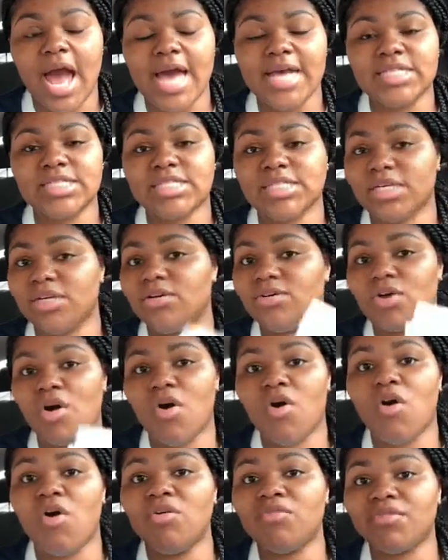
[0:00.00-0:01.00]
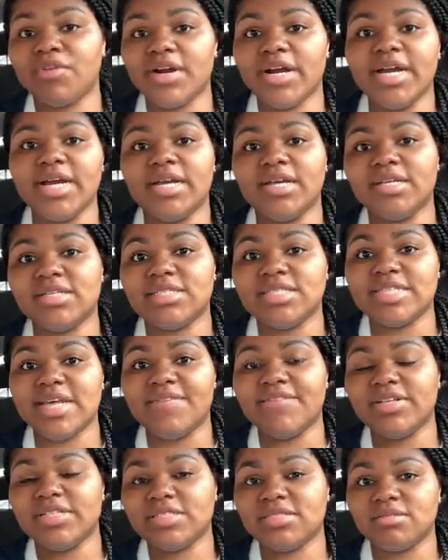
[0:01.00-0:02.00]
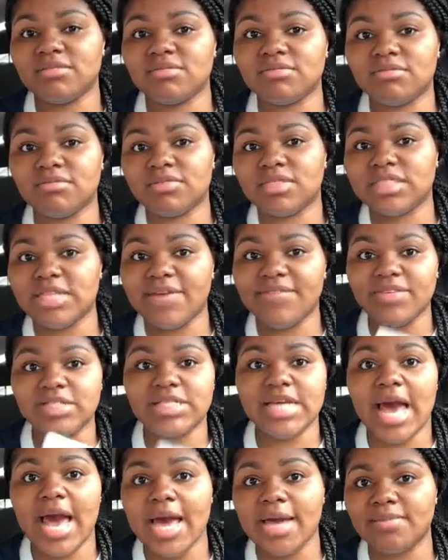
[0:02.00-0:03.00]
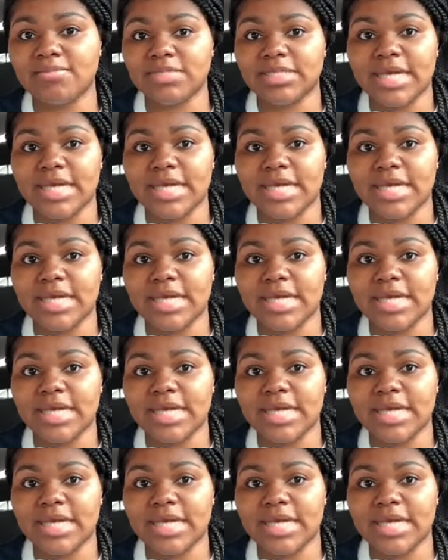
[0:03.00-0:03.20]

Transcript: still go over it seven times.